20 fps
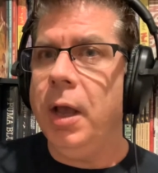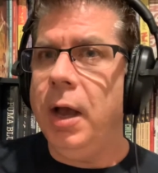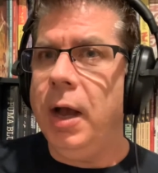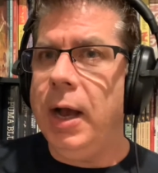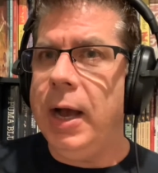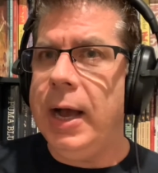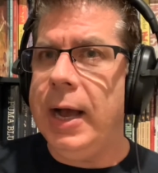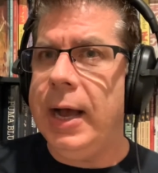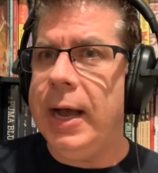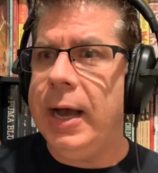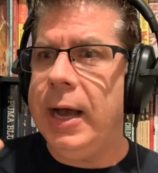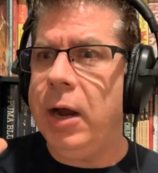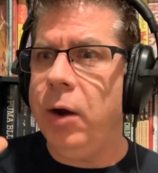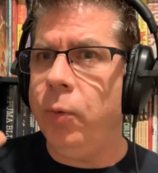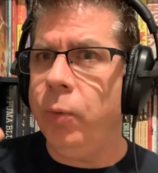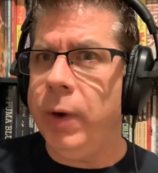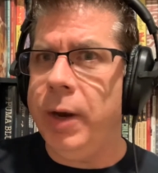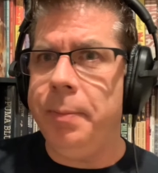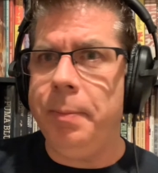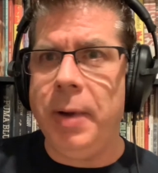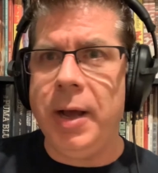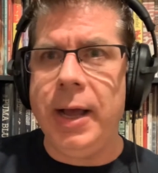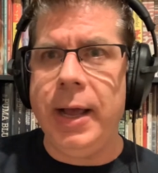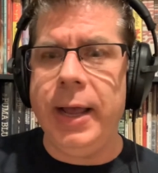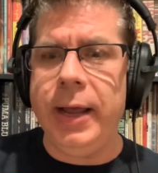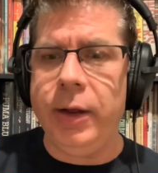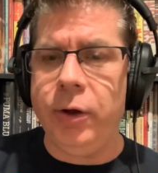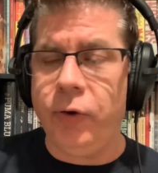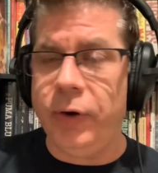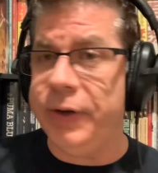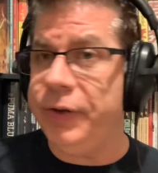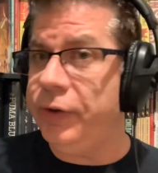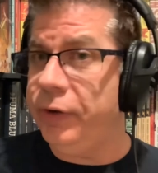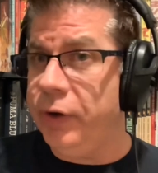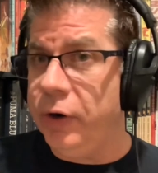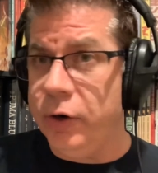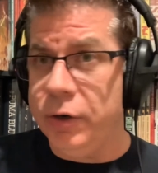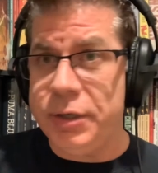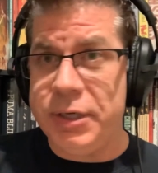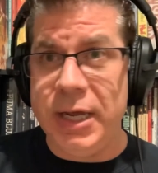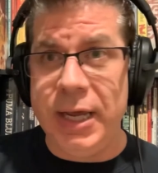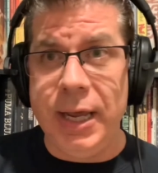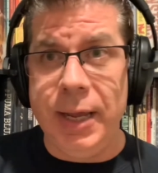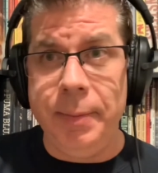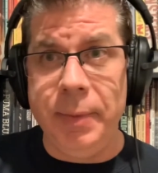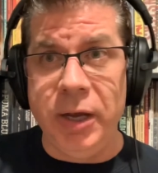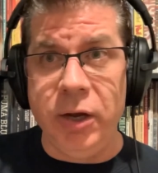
run by Chris and her team